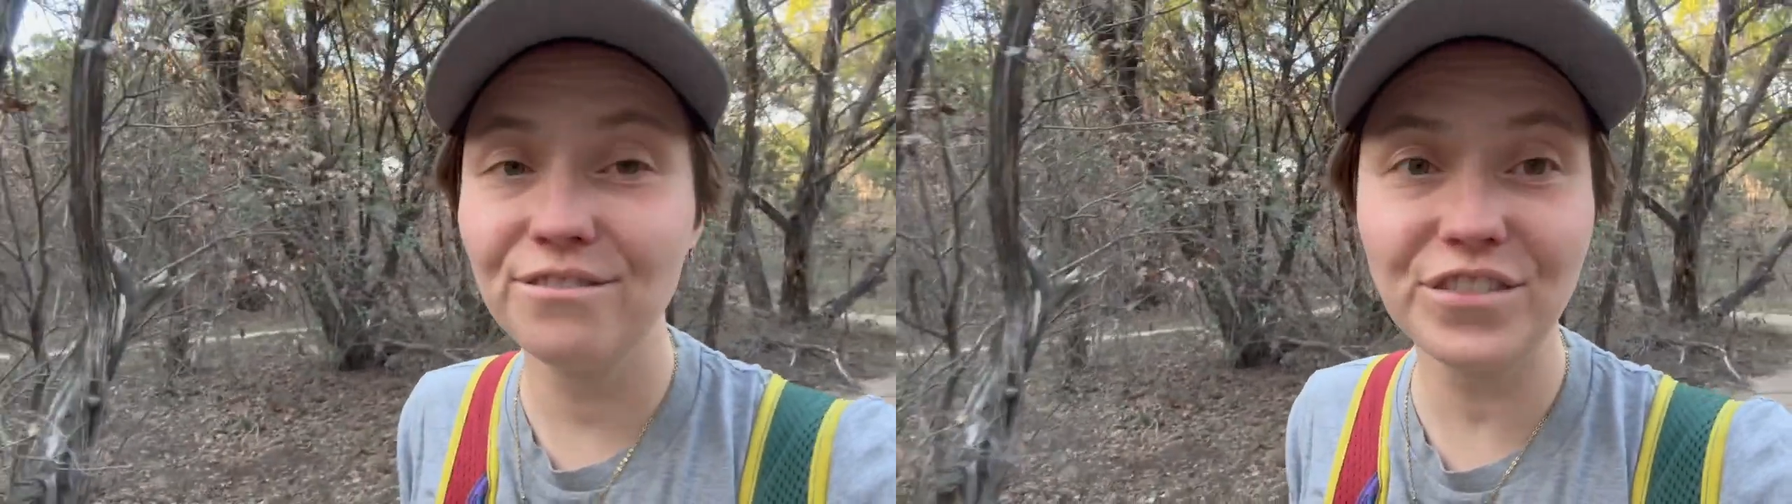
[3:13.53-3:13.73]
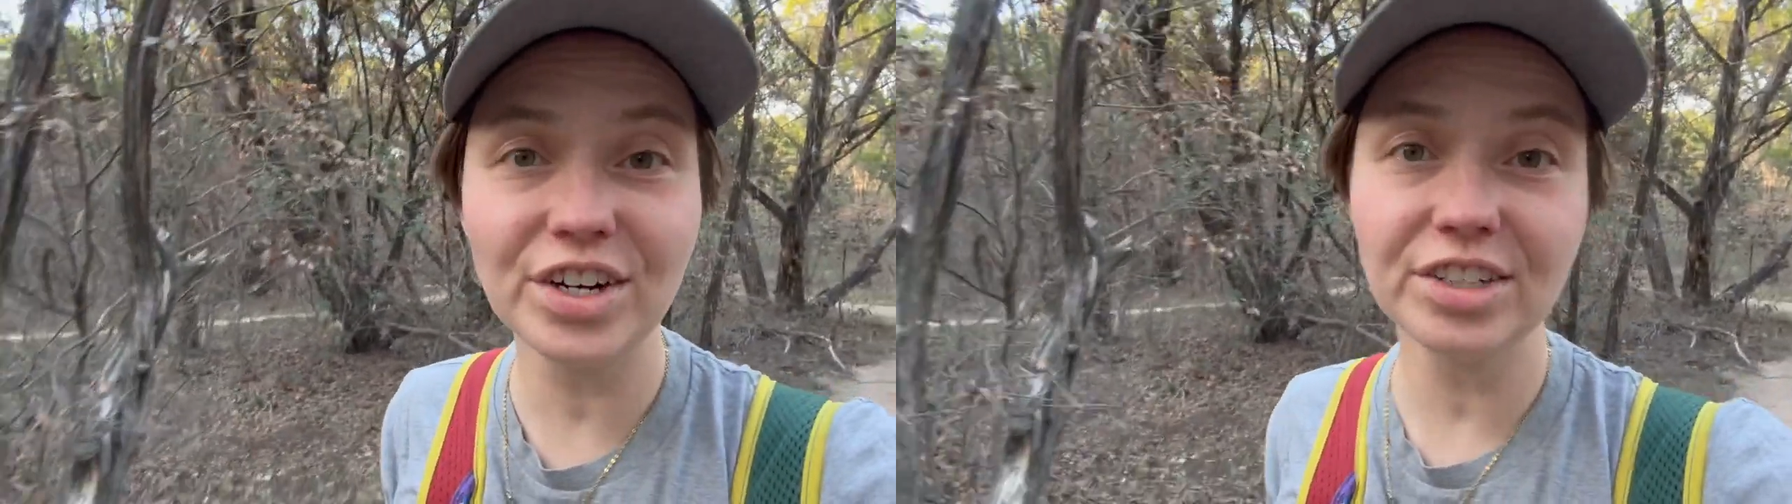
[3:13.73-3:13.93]

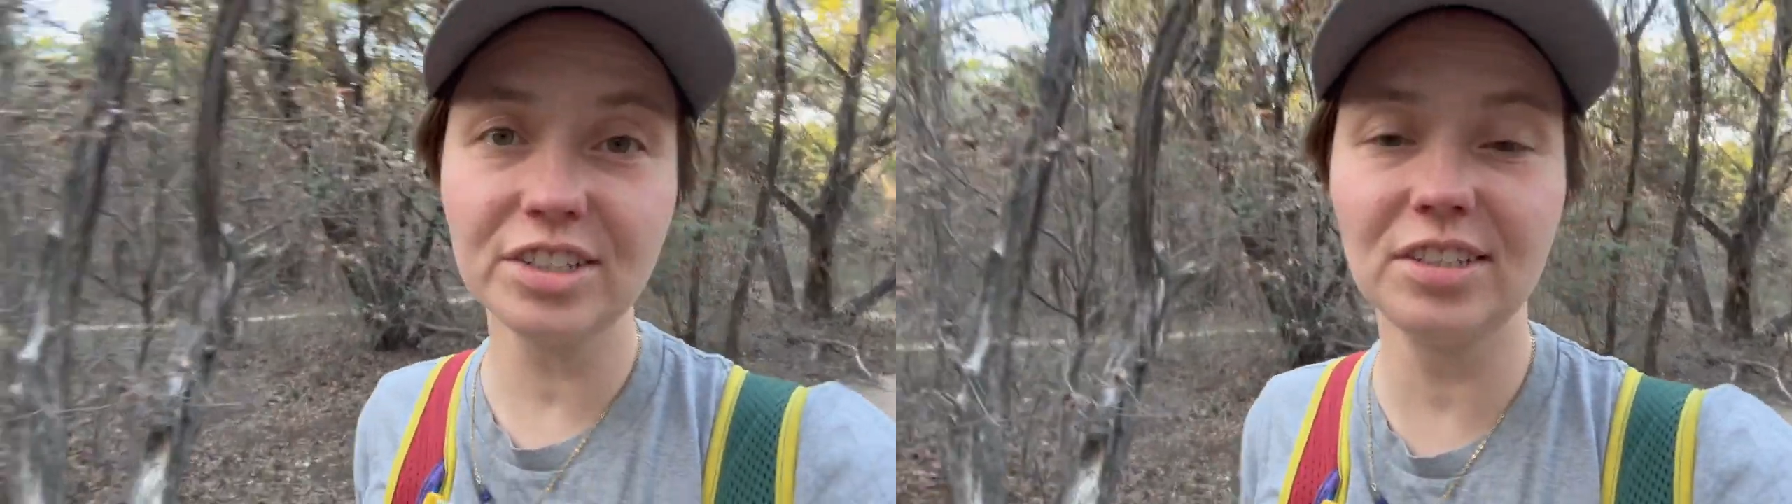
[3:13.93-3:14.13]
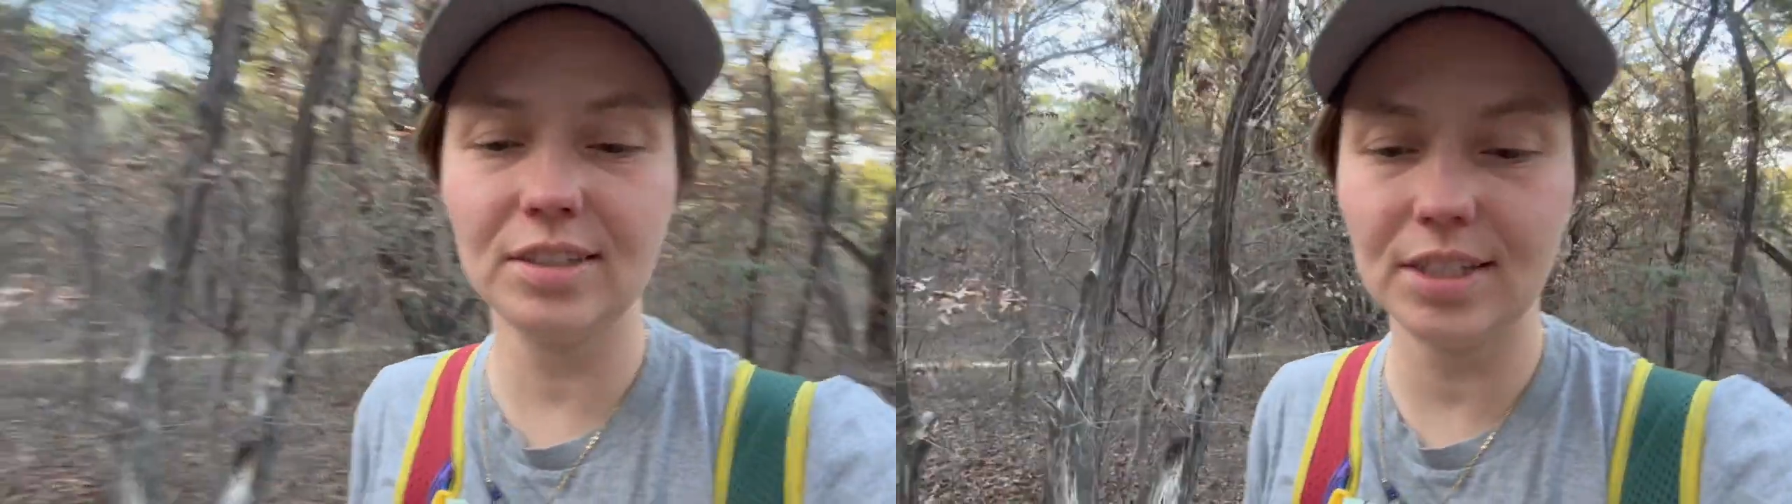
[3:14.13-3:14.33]

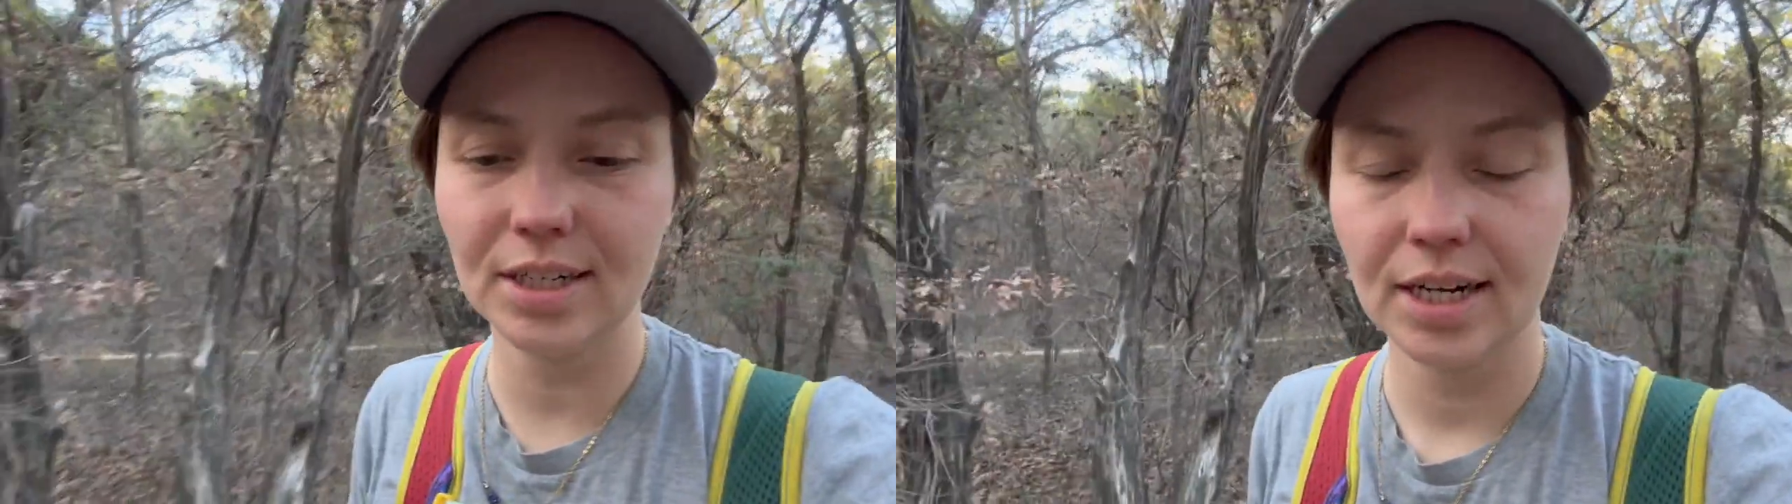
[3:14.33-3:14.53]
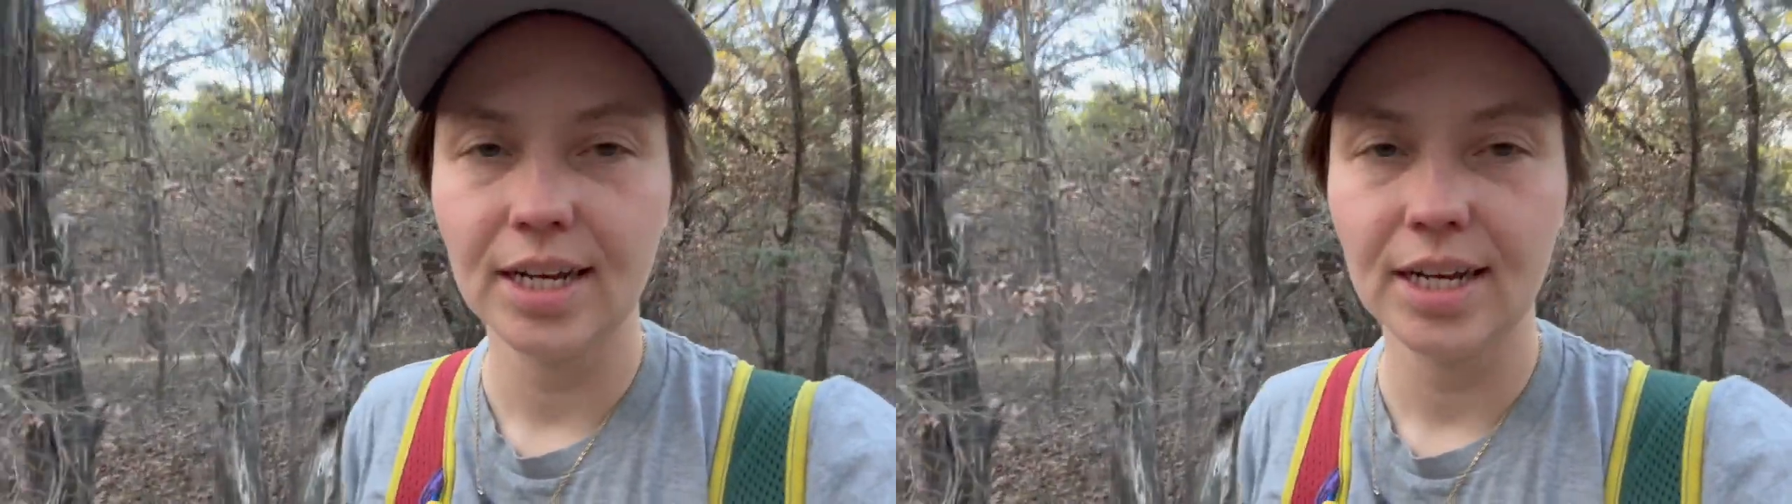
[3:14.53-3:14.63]
1st.